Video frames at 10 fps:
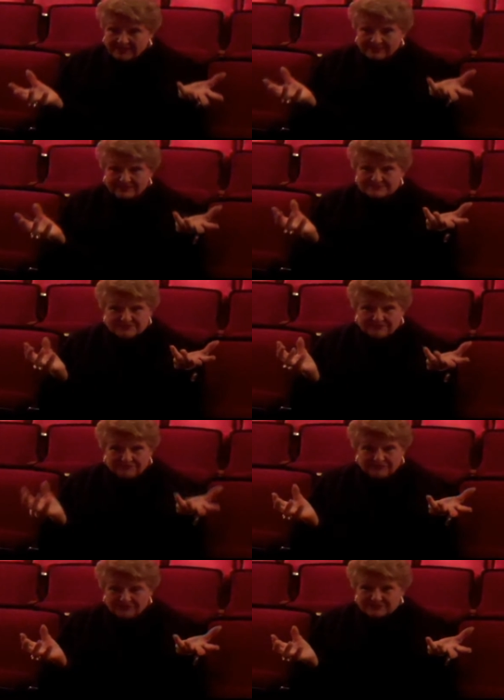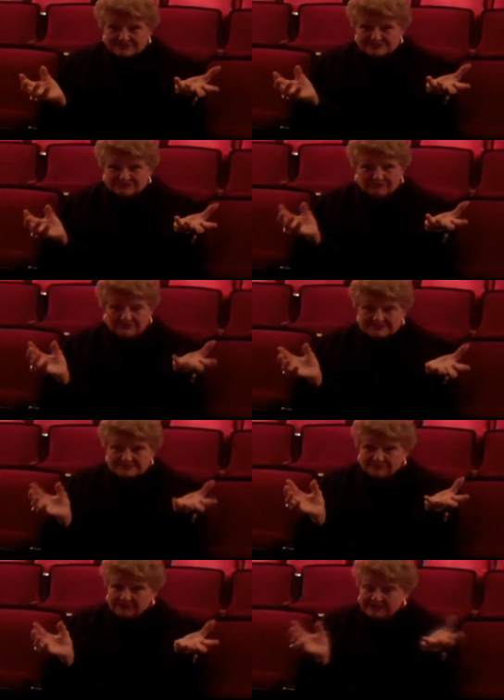there was a full orchestra once
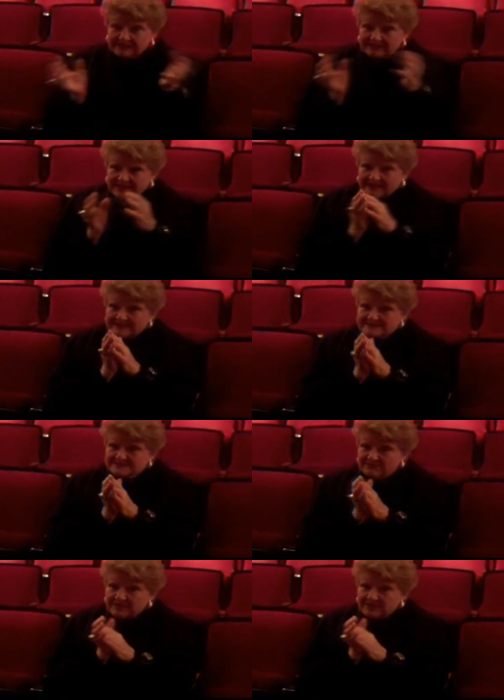a week. So wow. I